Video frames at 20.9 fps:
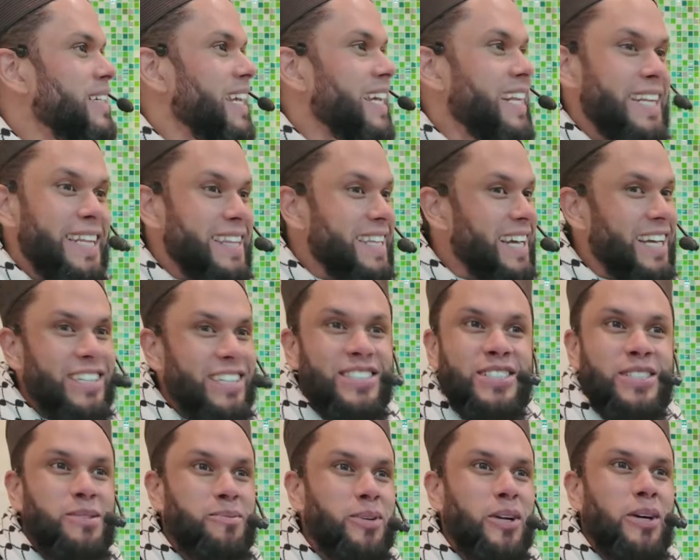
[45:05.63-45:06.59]
Anything else
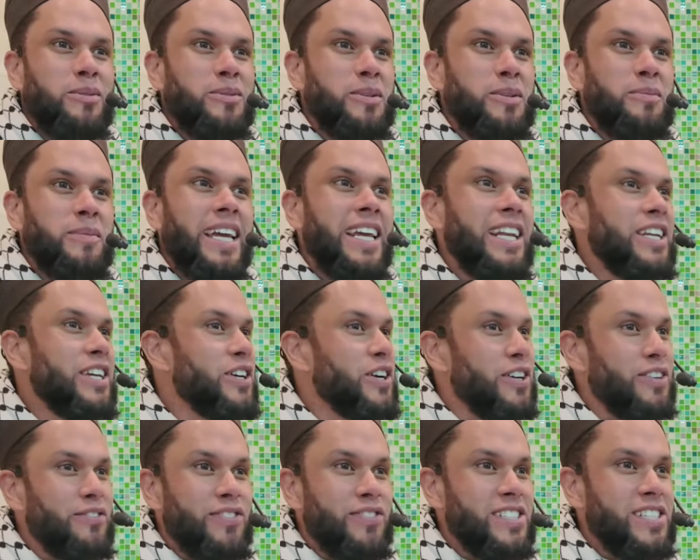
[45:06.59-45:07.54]
is a problem. Any
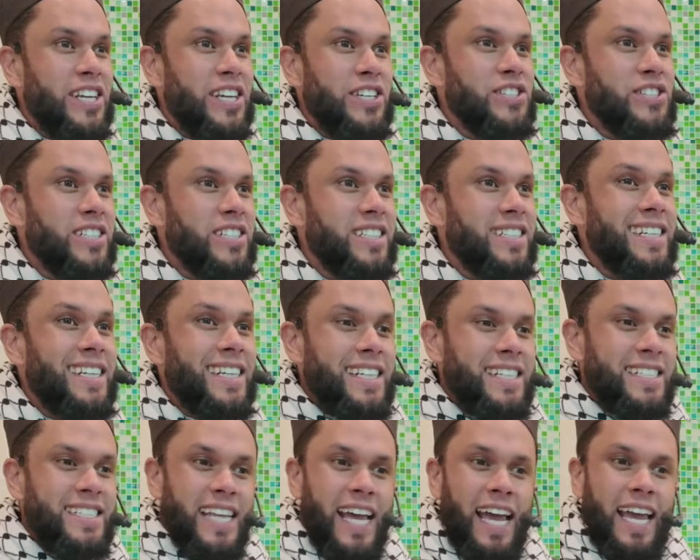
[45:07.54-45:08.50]
conversation,
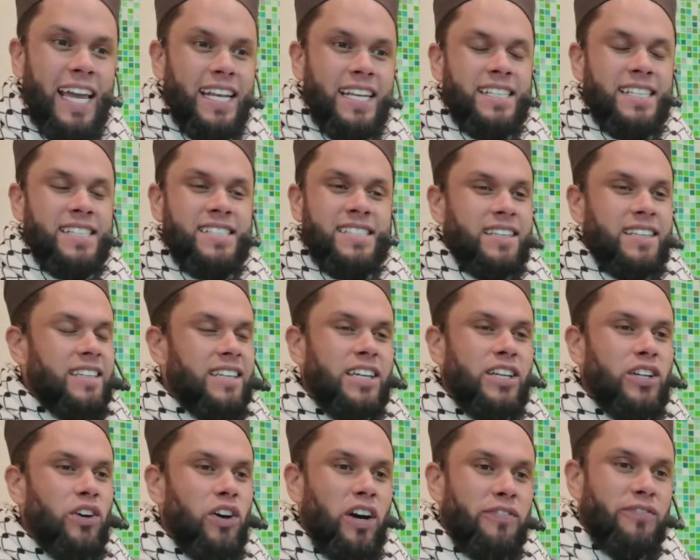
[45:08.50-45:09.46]
silence, sitting
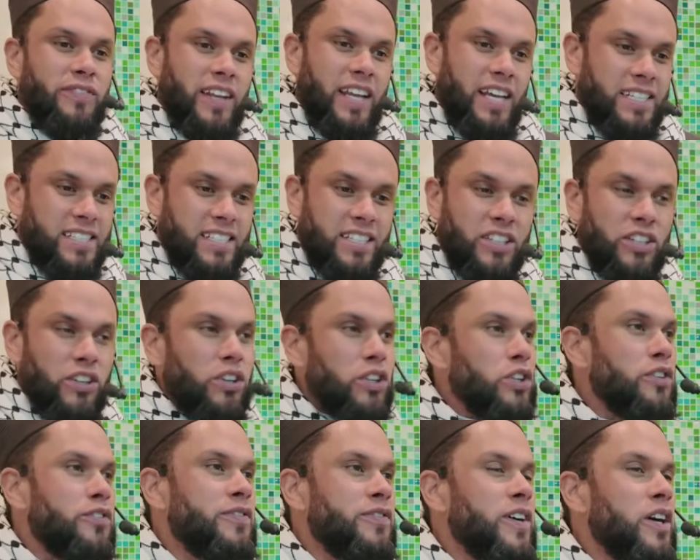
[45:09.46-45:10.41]
in ghafla, sitting on
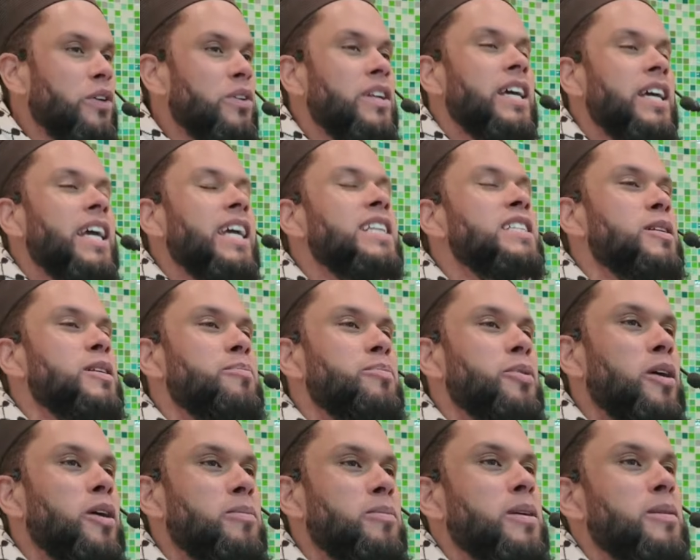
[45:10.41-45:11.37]
your phone, it's a
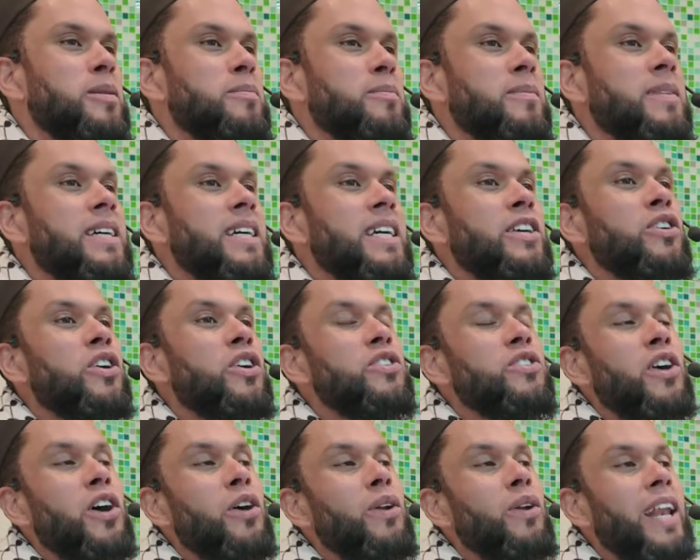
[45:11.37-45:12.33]
problem. You
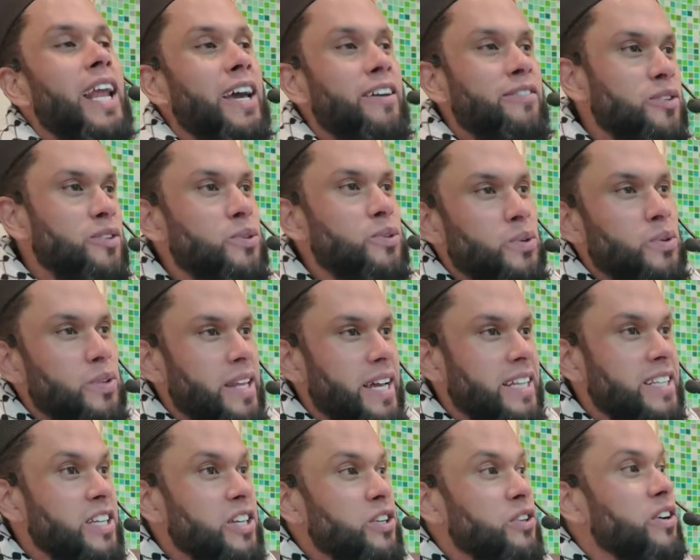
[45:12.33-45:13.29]
got your whole life to do
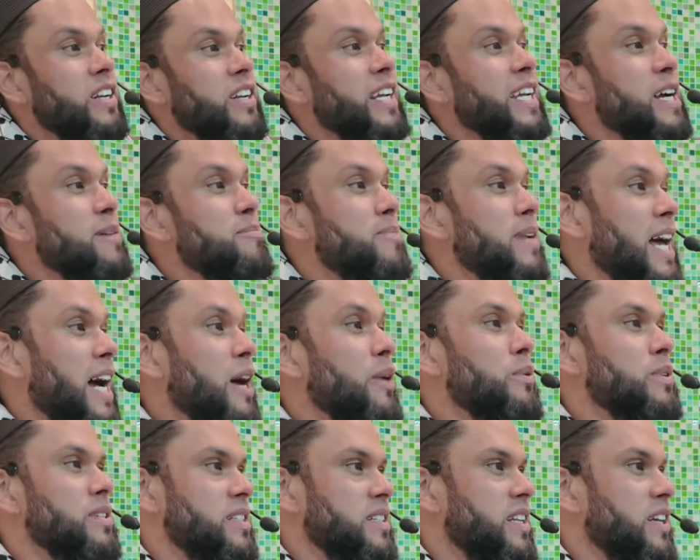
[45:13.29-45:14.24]
that. You got a couple of
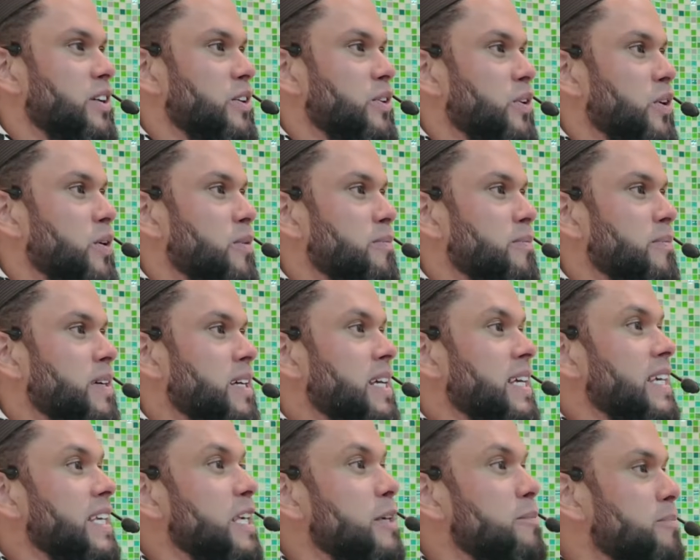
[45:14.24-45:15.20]
hours in ihram.
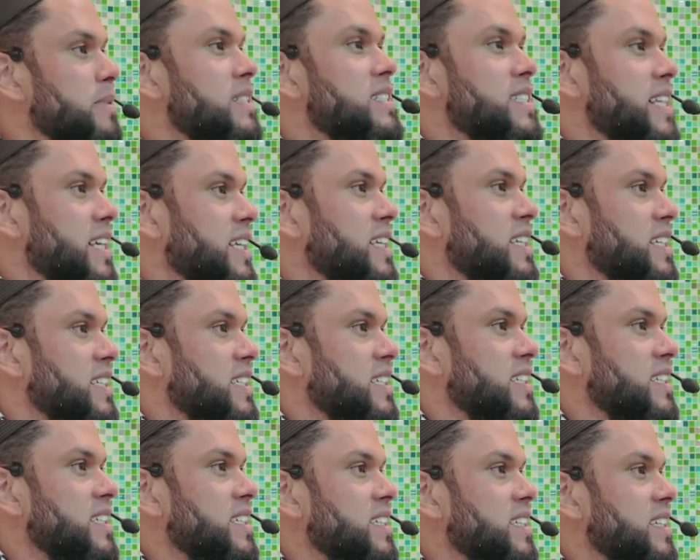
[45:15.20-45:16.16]
Keep it
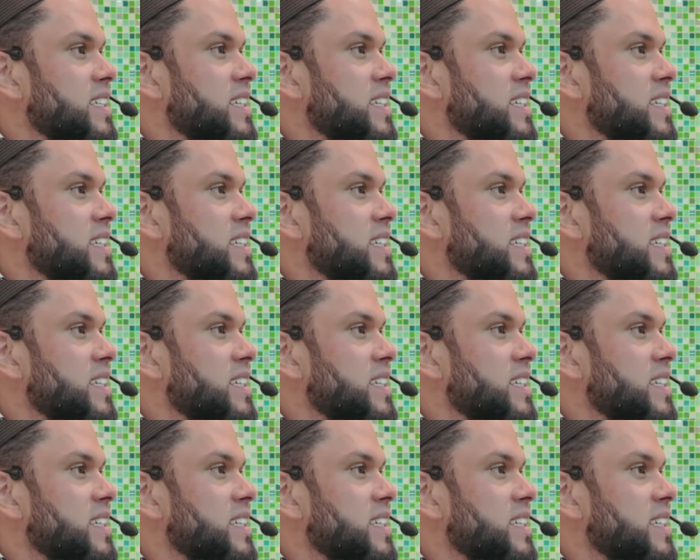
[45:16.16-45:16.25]
sacred.